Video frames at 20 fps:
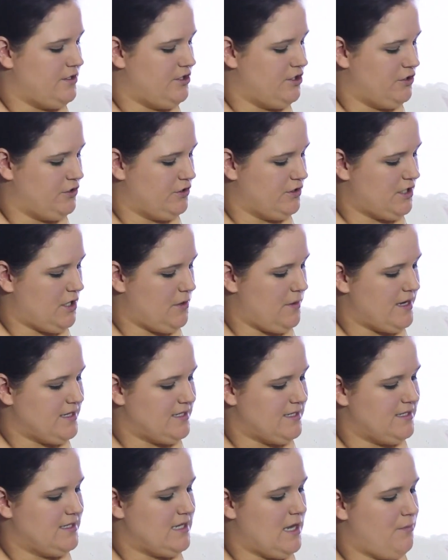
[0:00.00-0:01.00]
She also
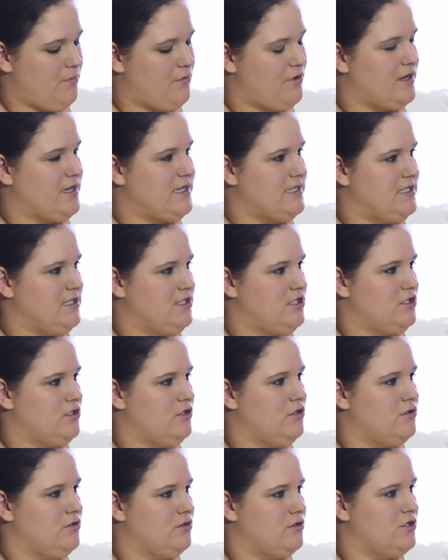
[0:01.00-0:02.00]
has a separate
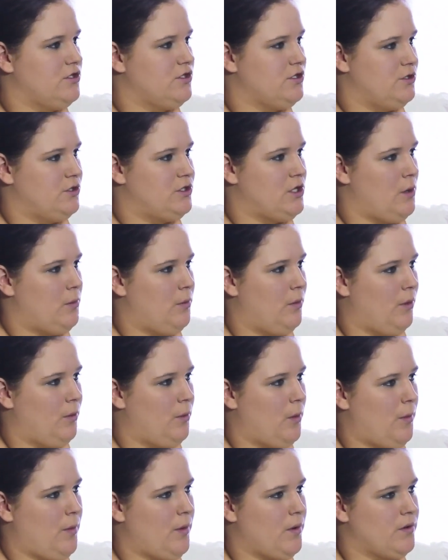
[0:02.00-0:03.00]
condition called
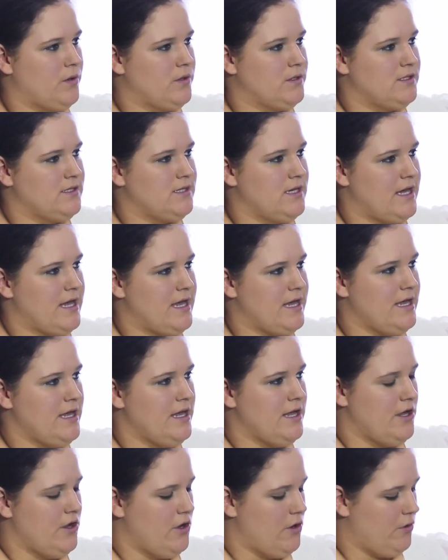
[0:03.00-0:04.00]
pseudobulbar
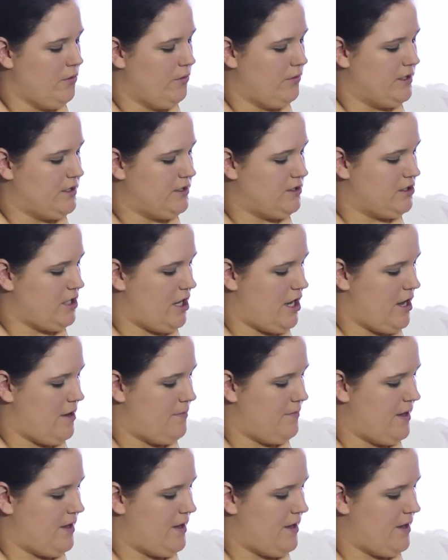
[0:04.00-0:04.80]
palsy, which